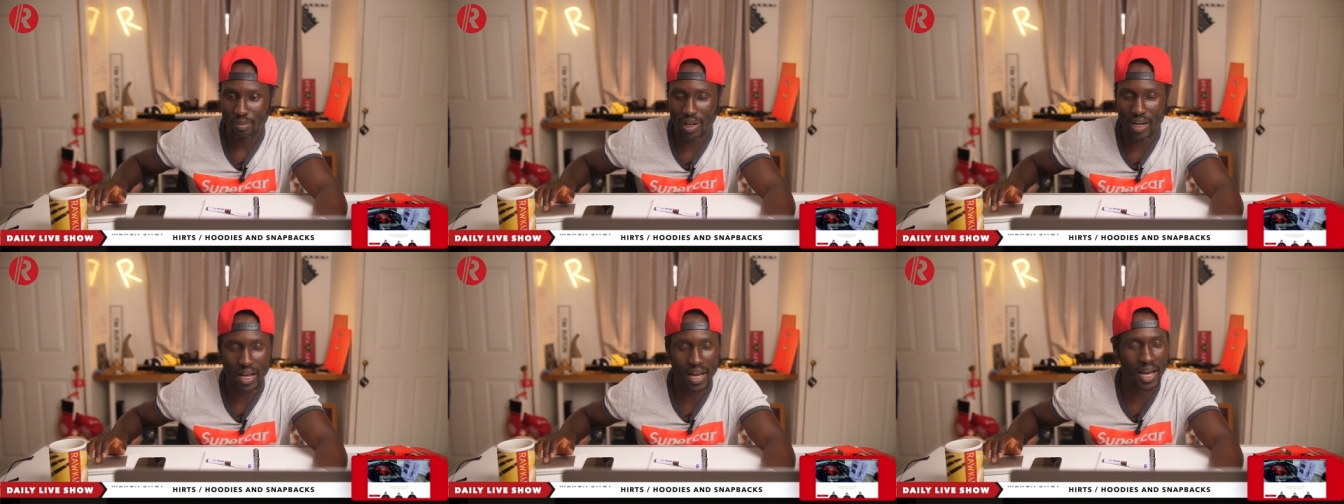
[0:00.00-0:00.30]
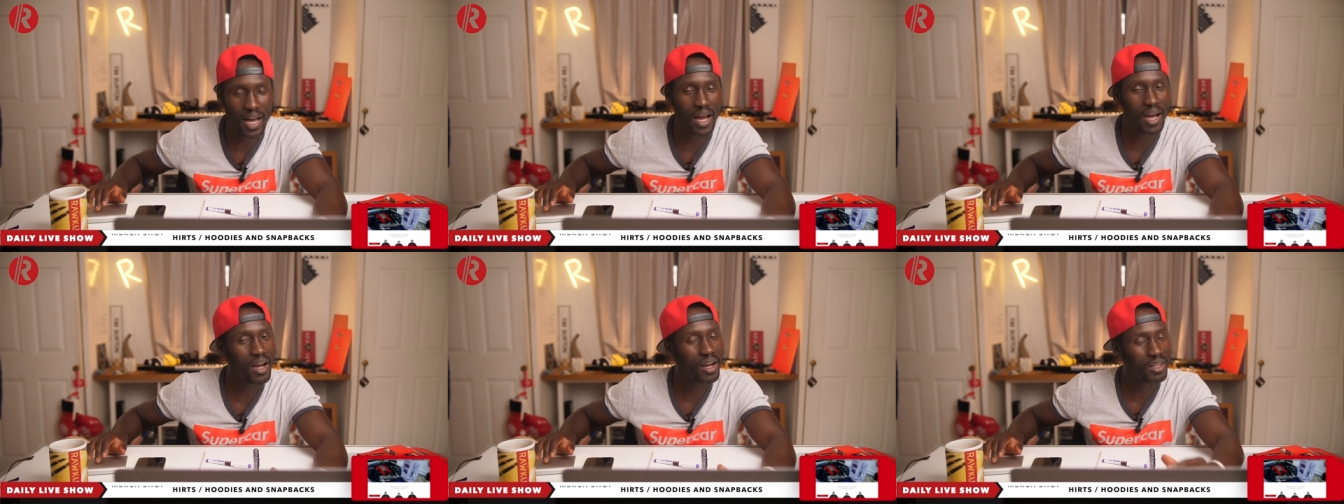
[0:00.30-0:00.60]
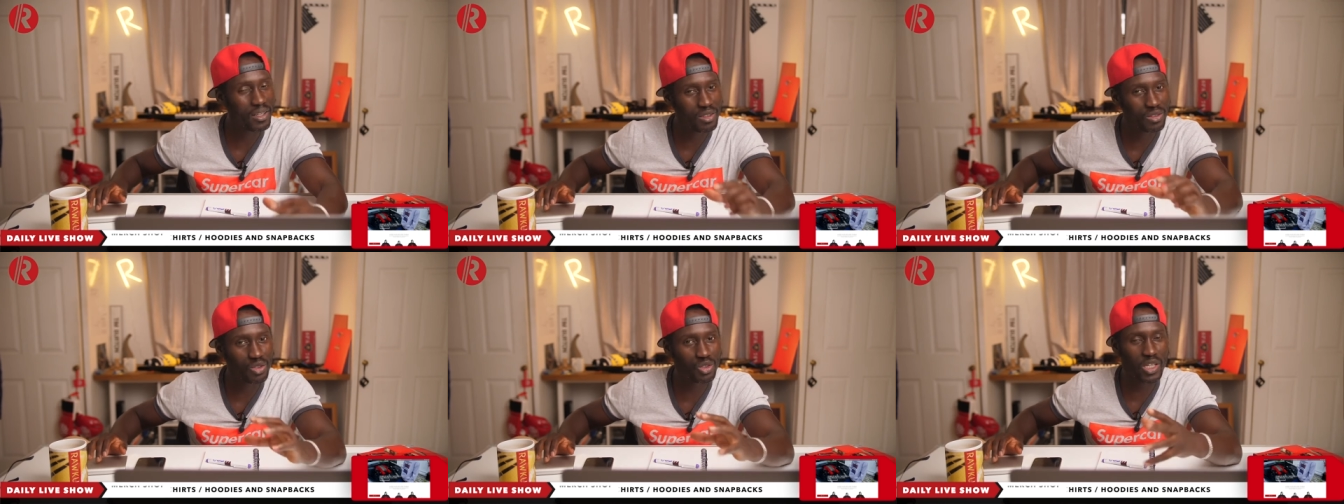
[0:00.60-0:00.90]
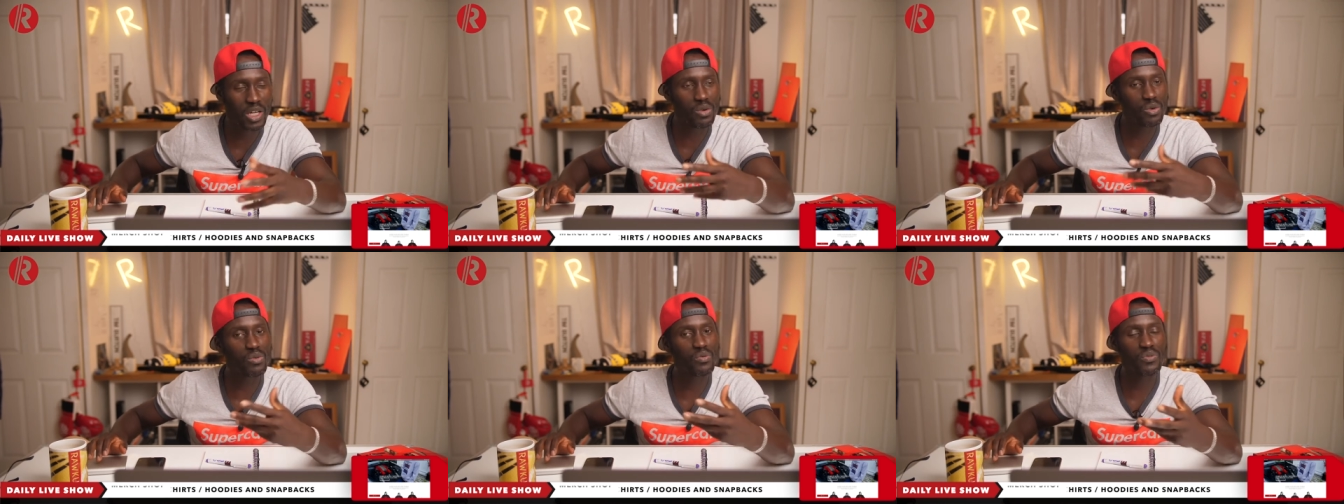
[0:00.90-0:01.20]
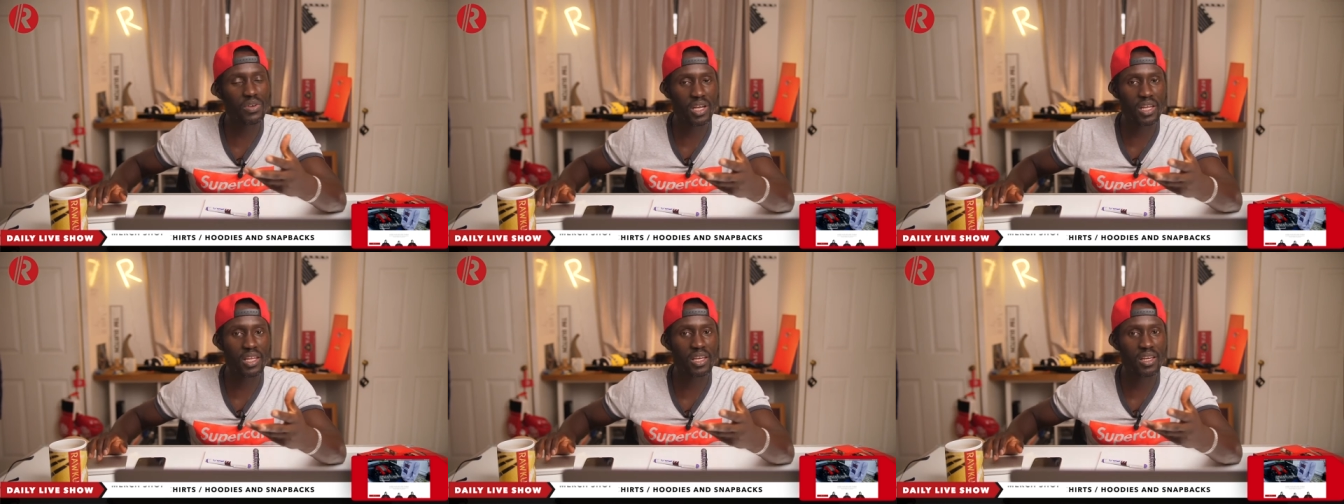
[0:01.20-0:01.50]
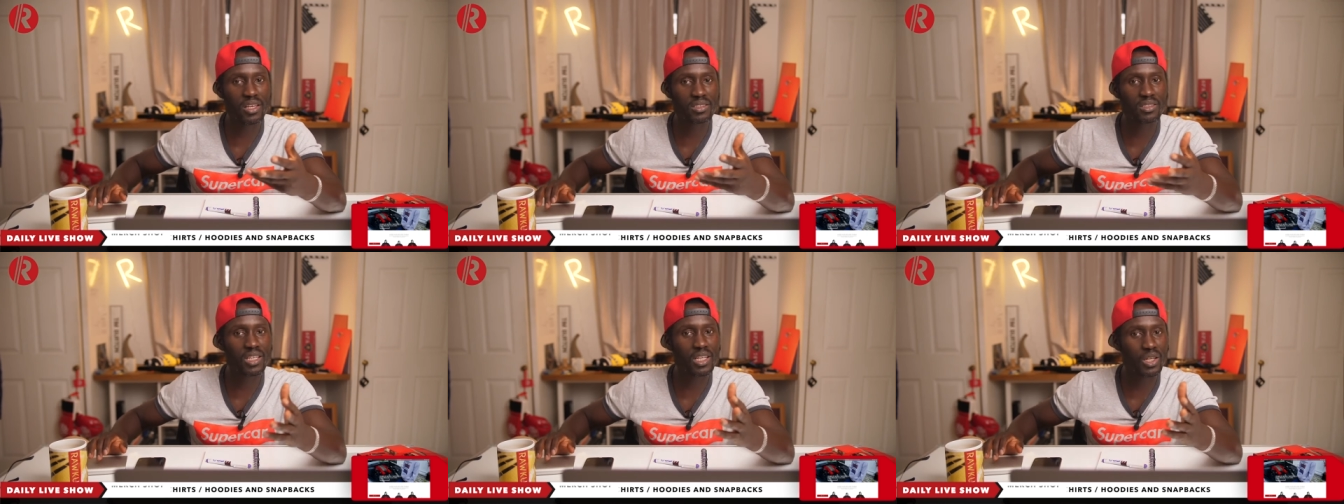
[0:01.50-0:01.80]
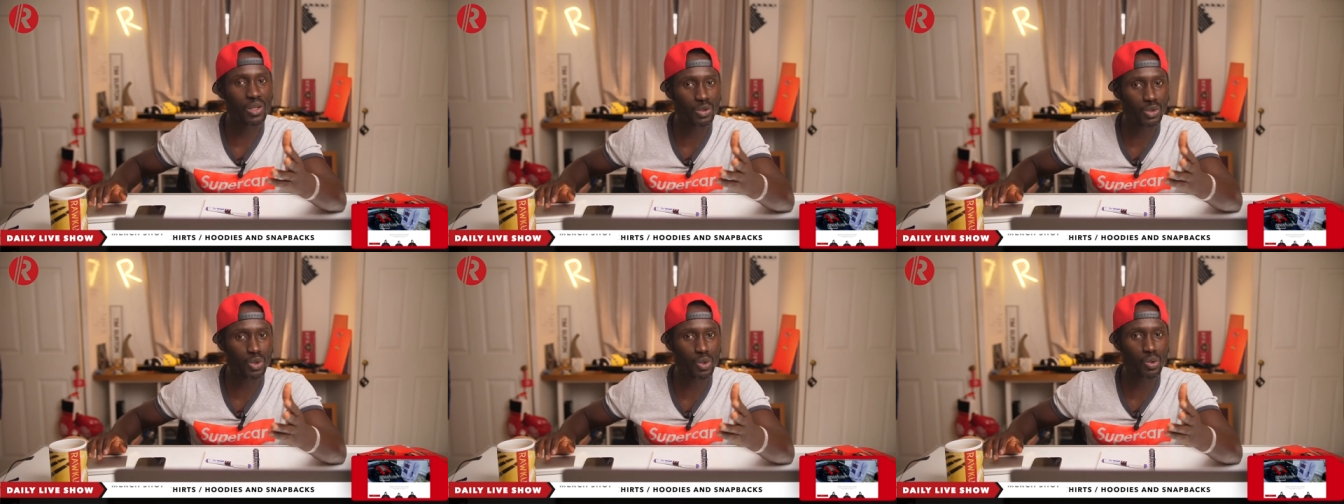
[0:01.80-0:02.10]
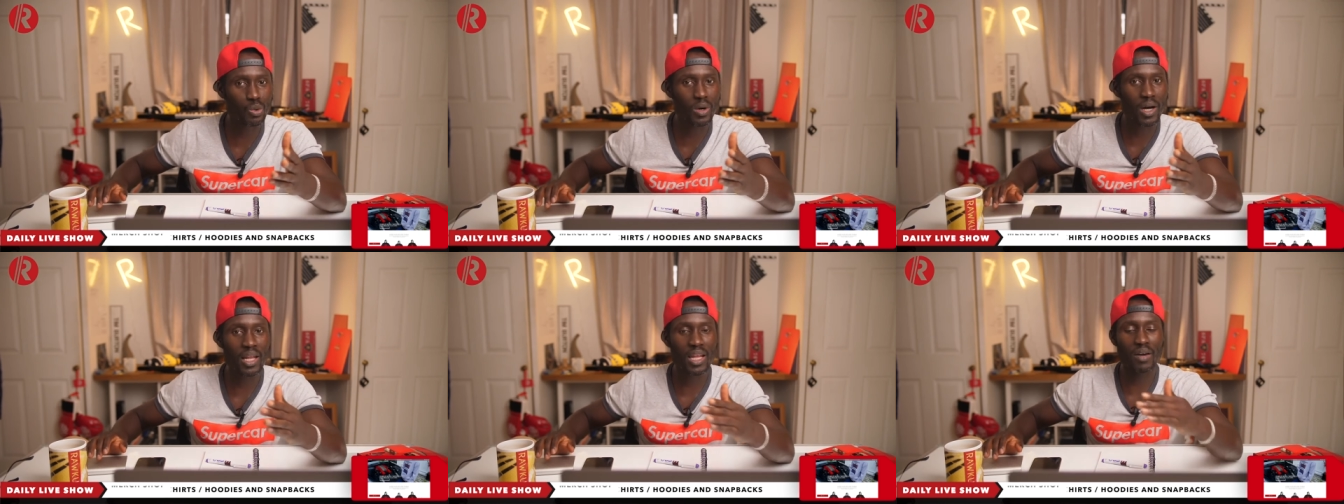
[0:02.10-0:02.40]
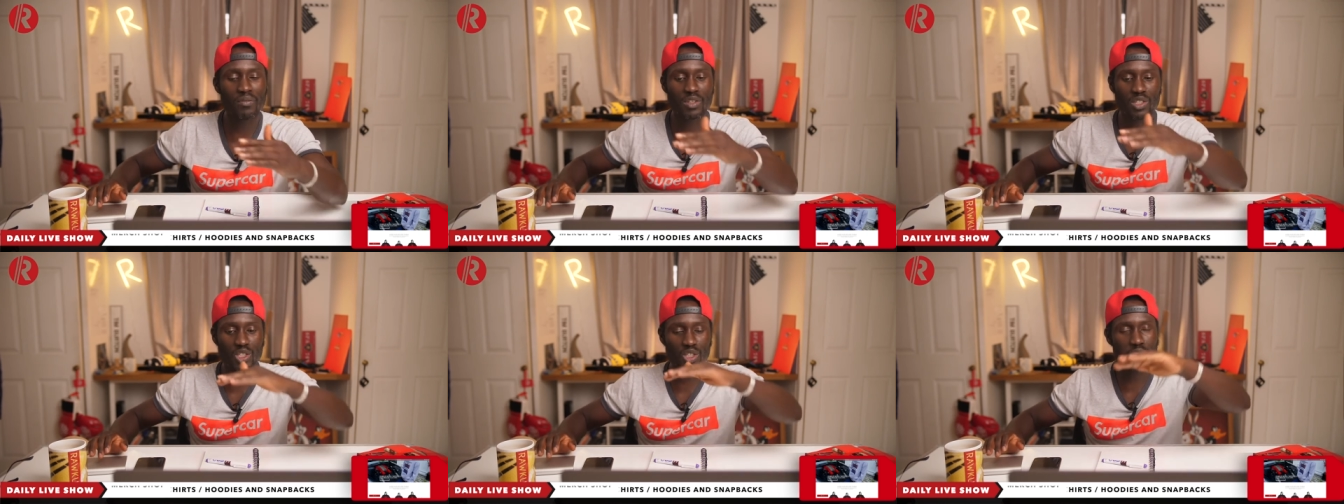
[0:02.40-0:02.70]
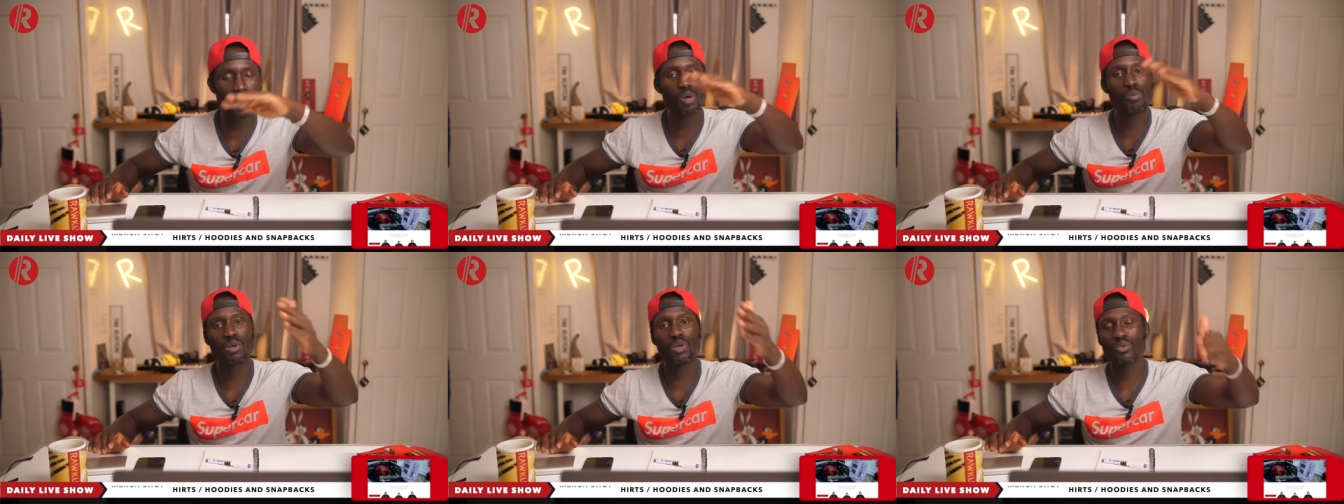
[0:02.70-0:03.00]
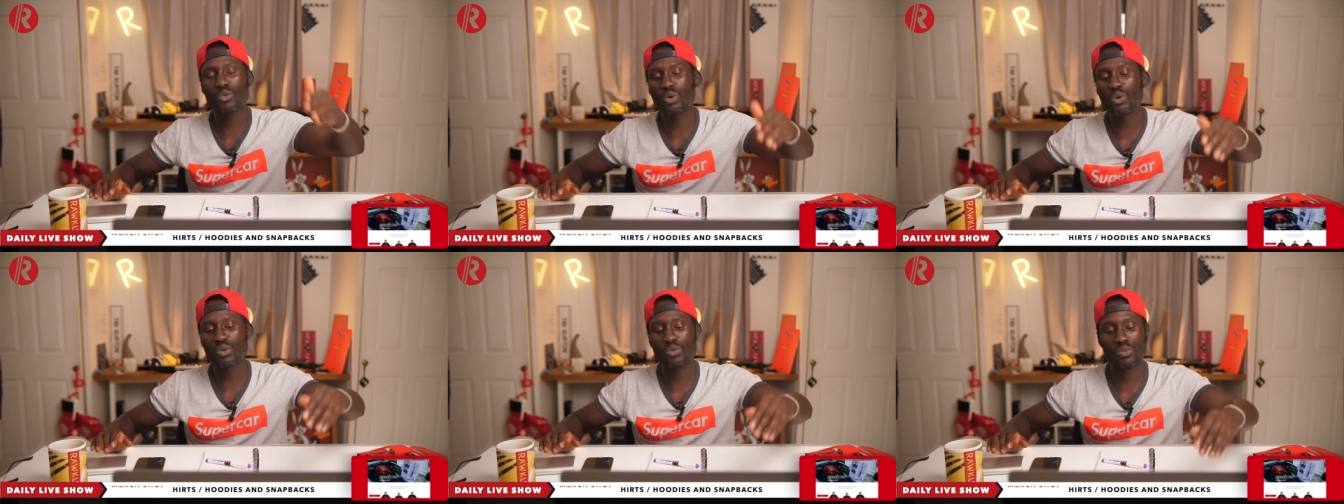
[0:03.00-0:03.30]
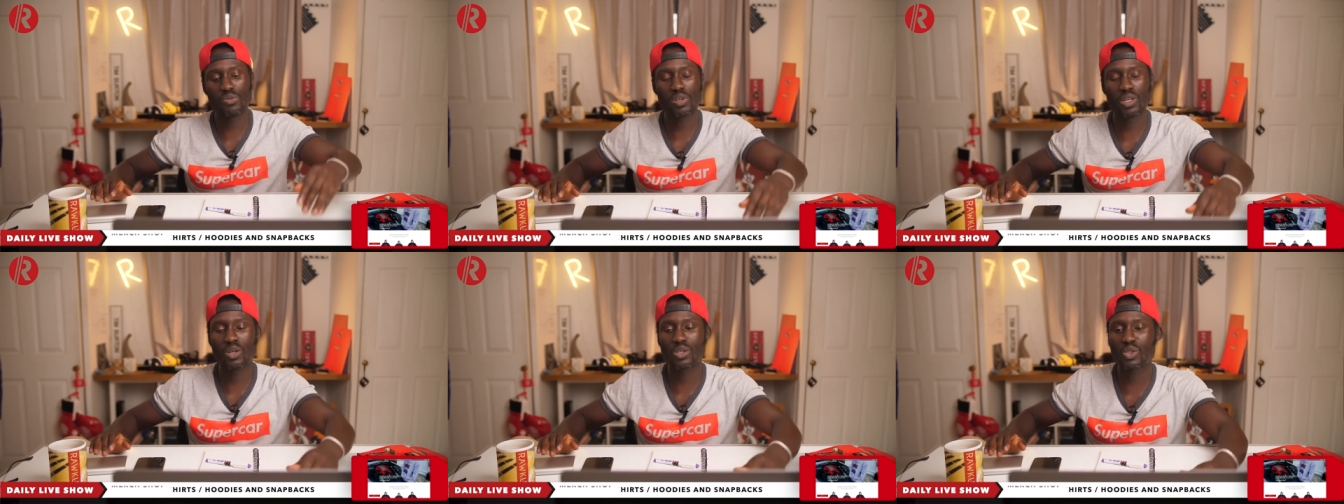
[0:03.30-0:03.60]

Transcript: But uh, general feeling is it looks cool. I love the sloping roof.